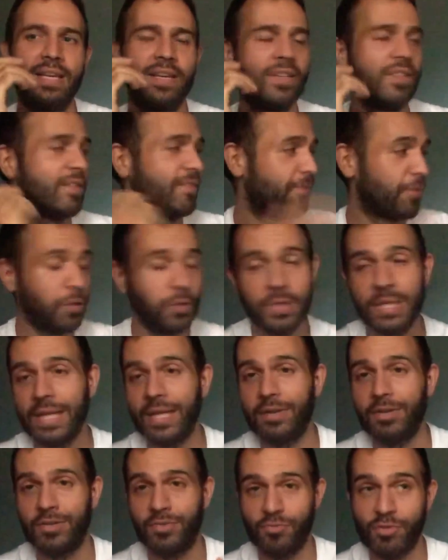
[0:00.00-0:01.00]
The food here
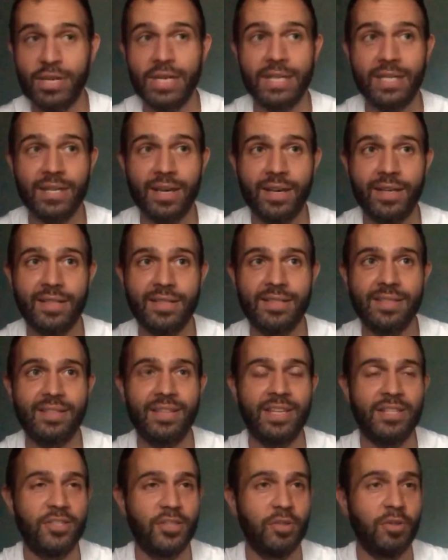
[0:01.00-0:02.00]
is really nice. They
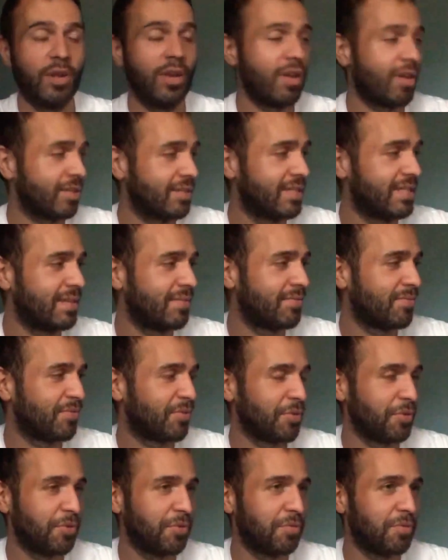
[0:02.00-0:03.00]
do lots of different
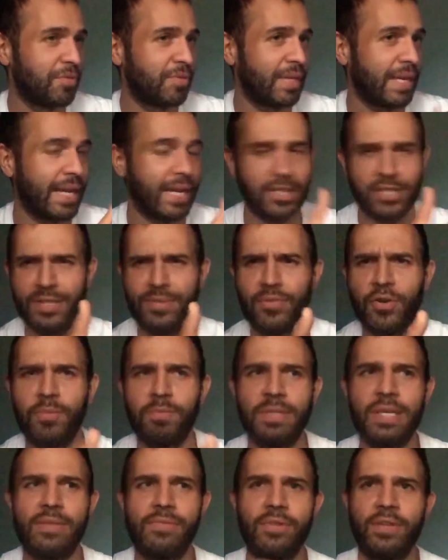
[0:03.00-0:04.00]
food, and actually from
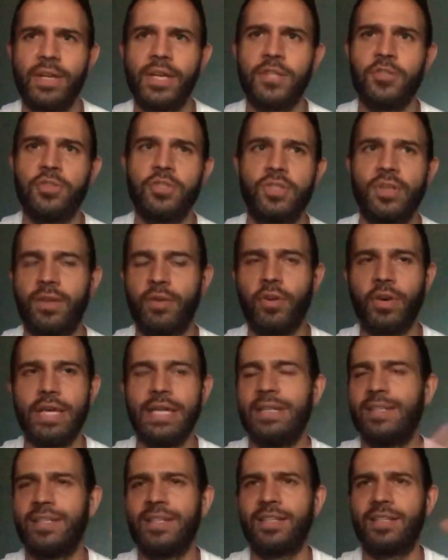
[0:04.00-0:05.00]
different countries. So they've got
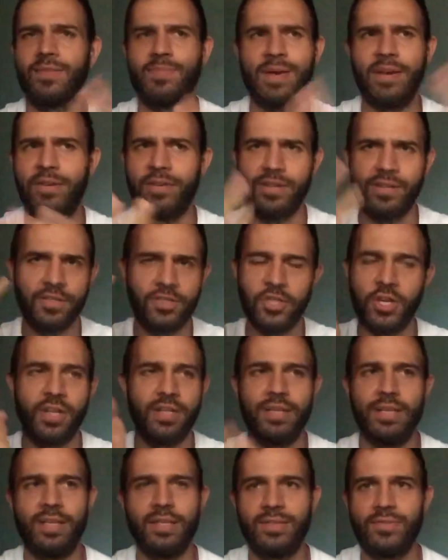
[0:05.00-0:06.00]
Indian, American,
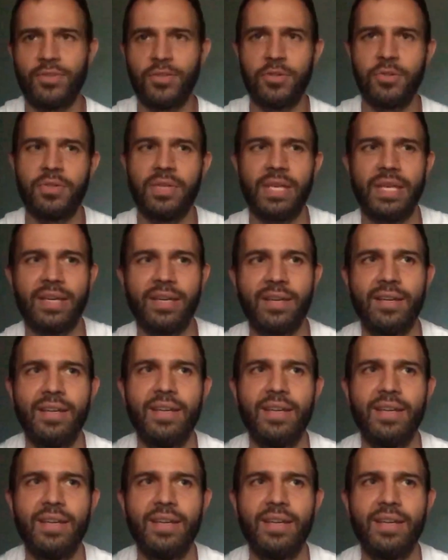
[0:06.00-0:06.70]
Chinese food here.